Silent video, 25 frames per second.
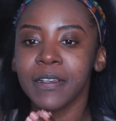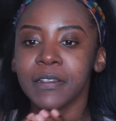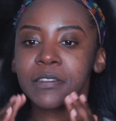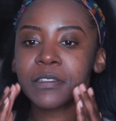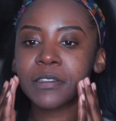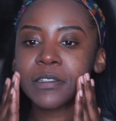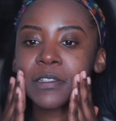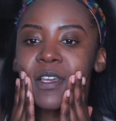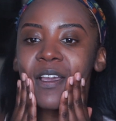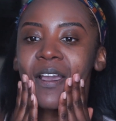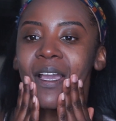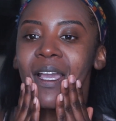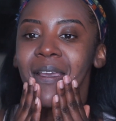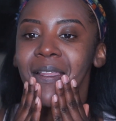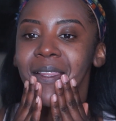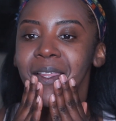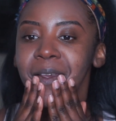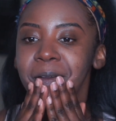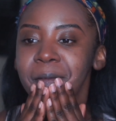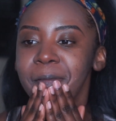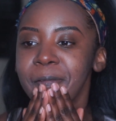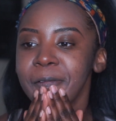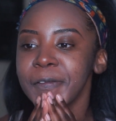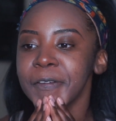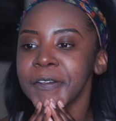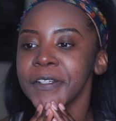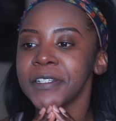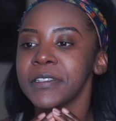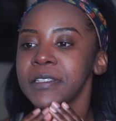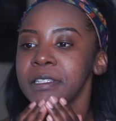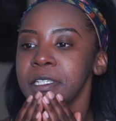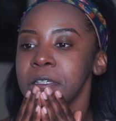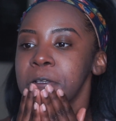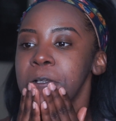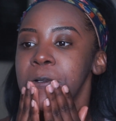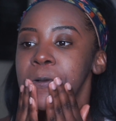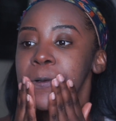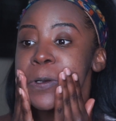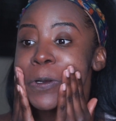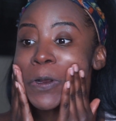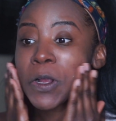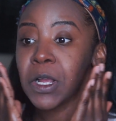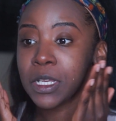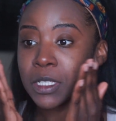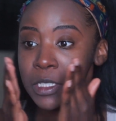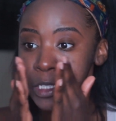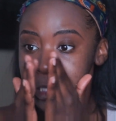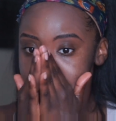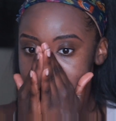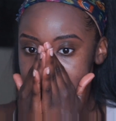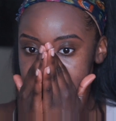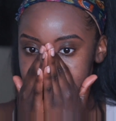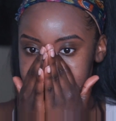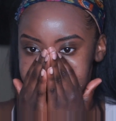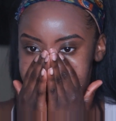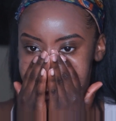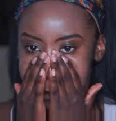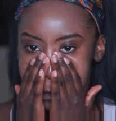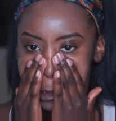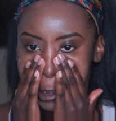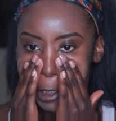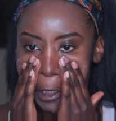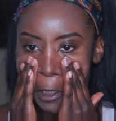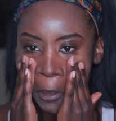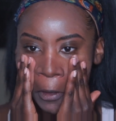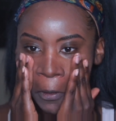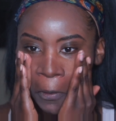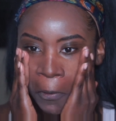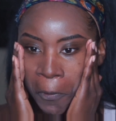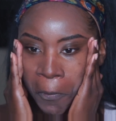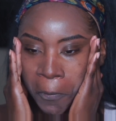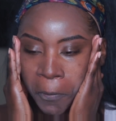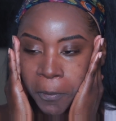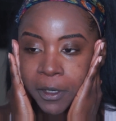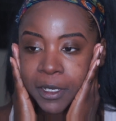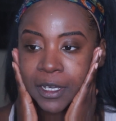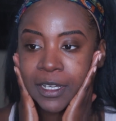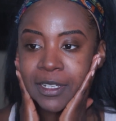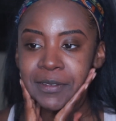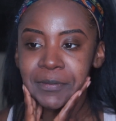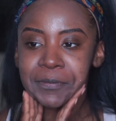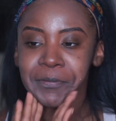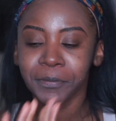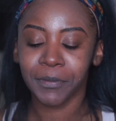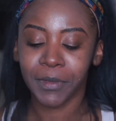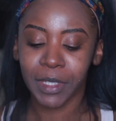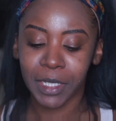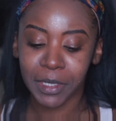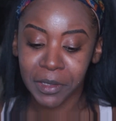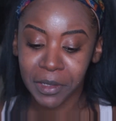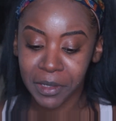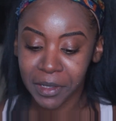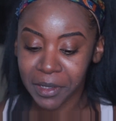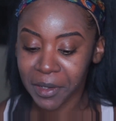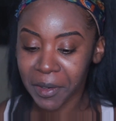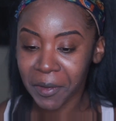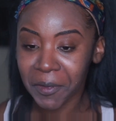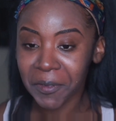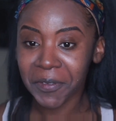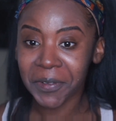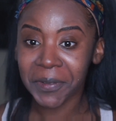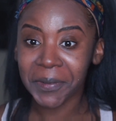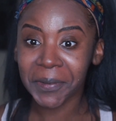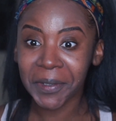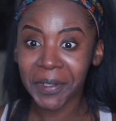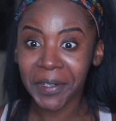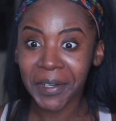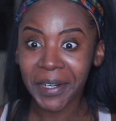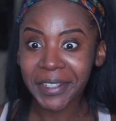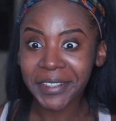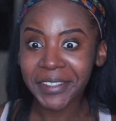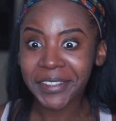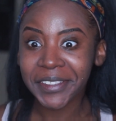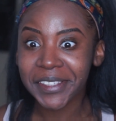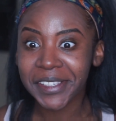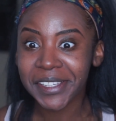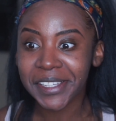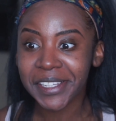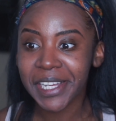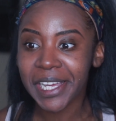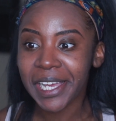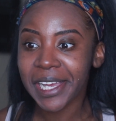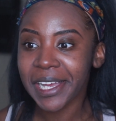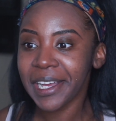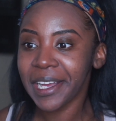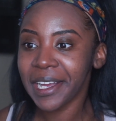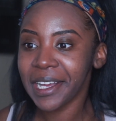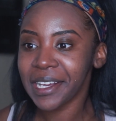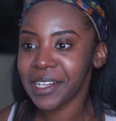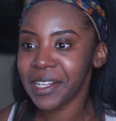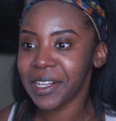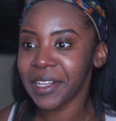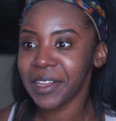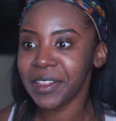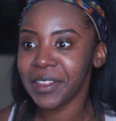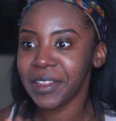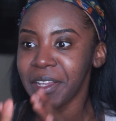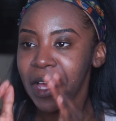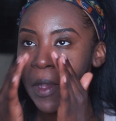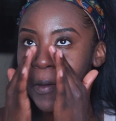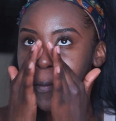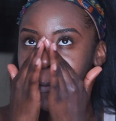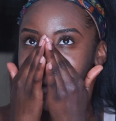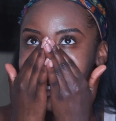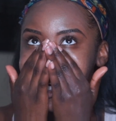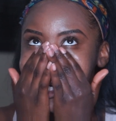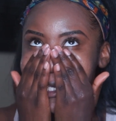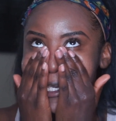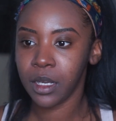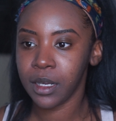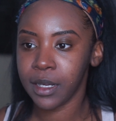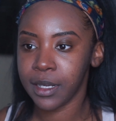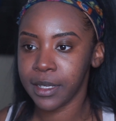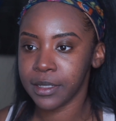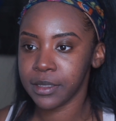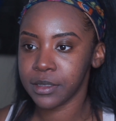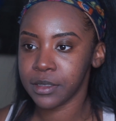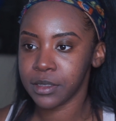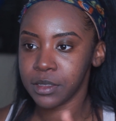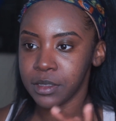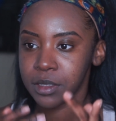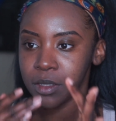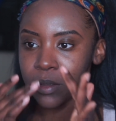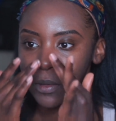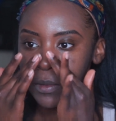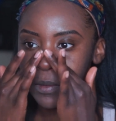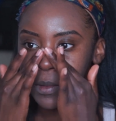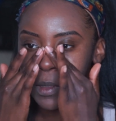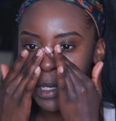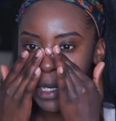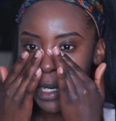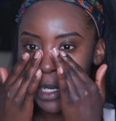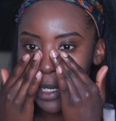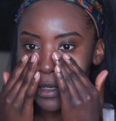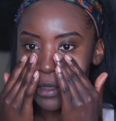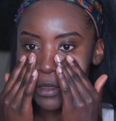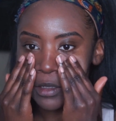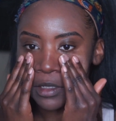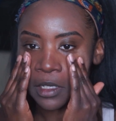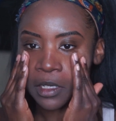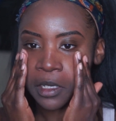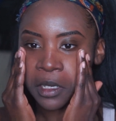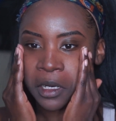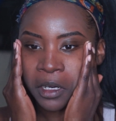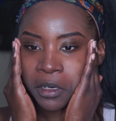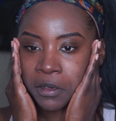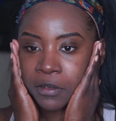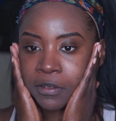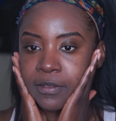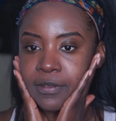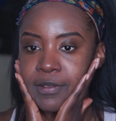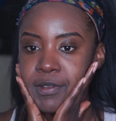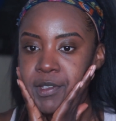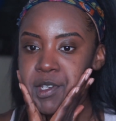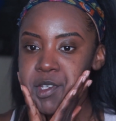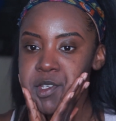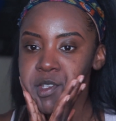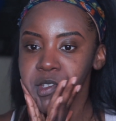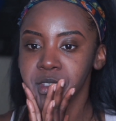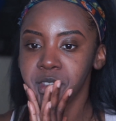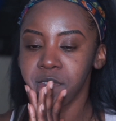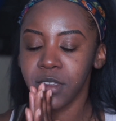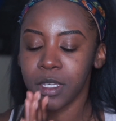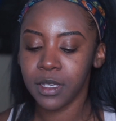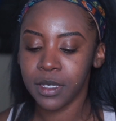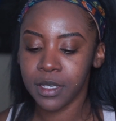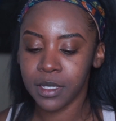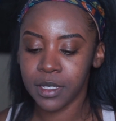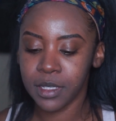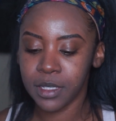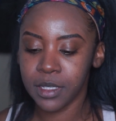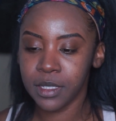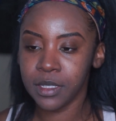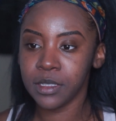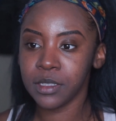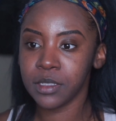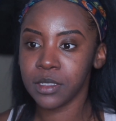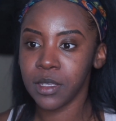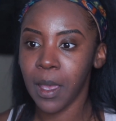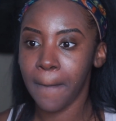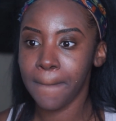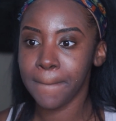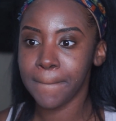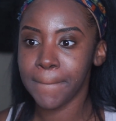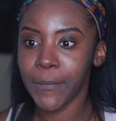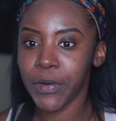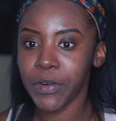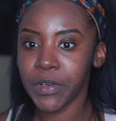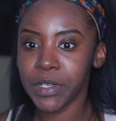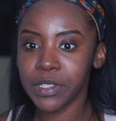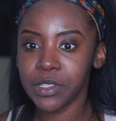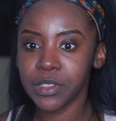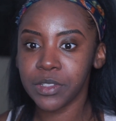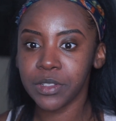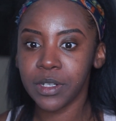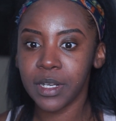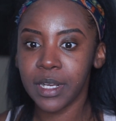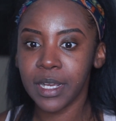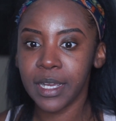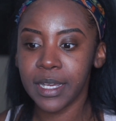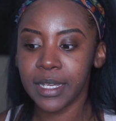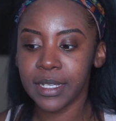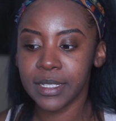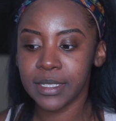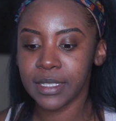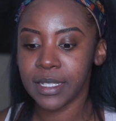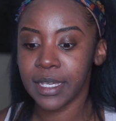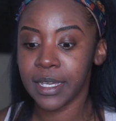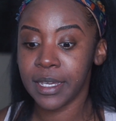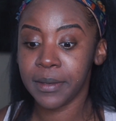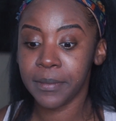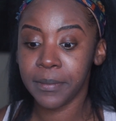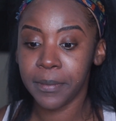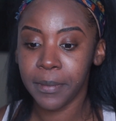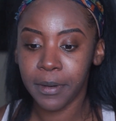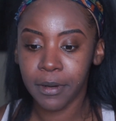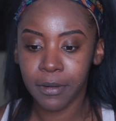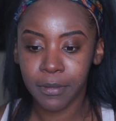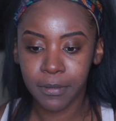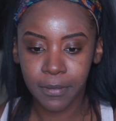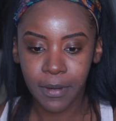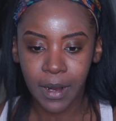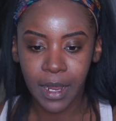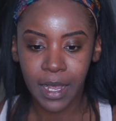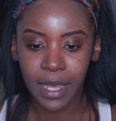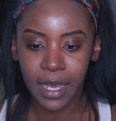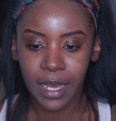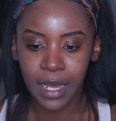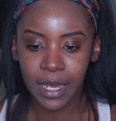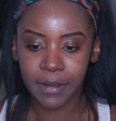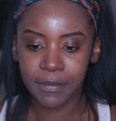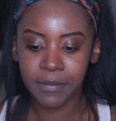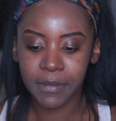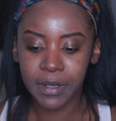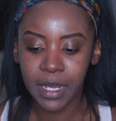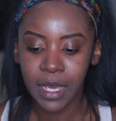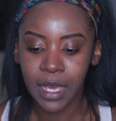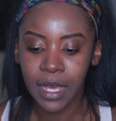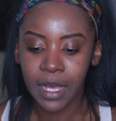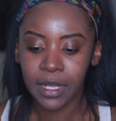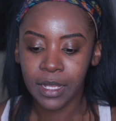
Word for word: So yeah, I look really crusty right now, but you're gonna go from crusty to glowy. All right, so now that our face is moisturized and primed,